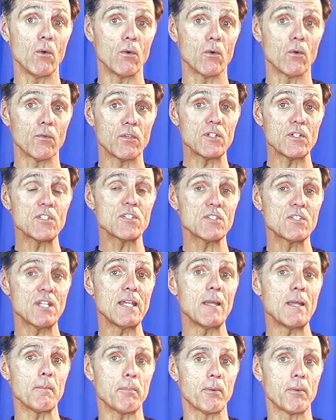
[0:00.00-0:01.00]
or this
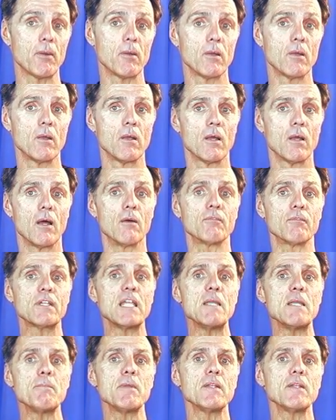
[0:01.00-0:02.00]
tip of
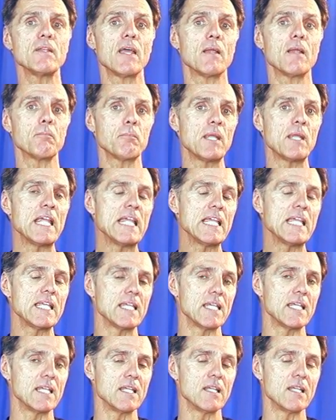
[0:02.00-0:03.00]
keeping that
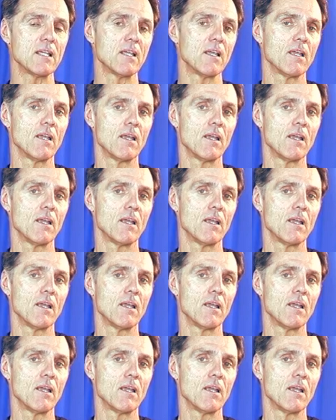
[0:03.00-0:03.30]
pinky